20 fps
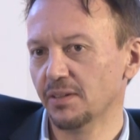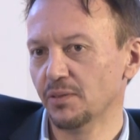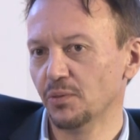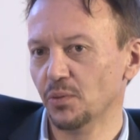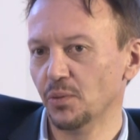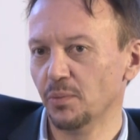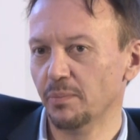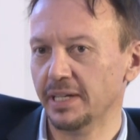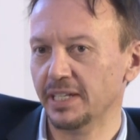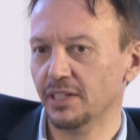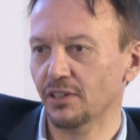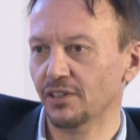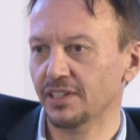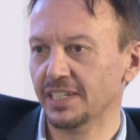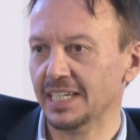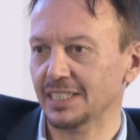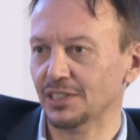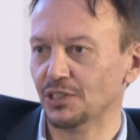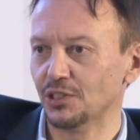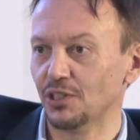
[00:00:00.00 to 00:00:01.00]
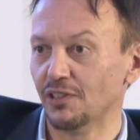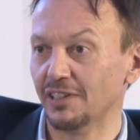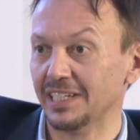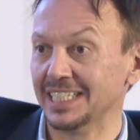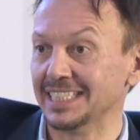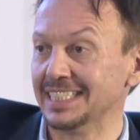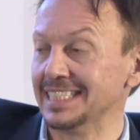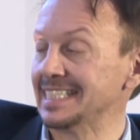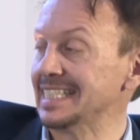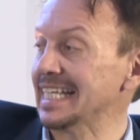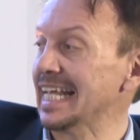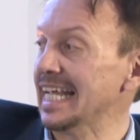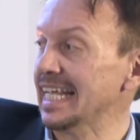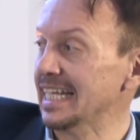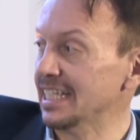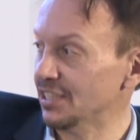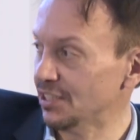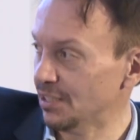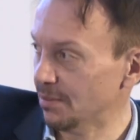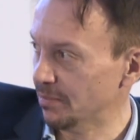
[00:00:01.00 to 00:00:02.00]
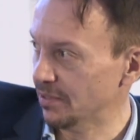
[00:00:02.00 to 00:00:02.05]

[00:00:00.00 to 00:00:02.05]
you may not necessarily understand some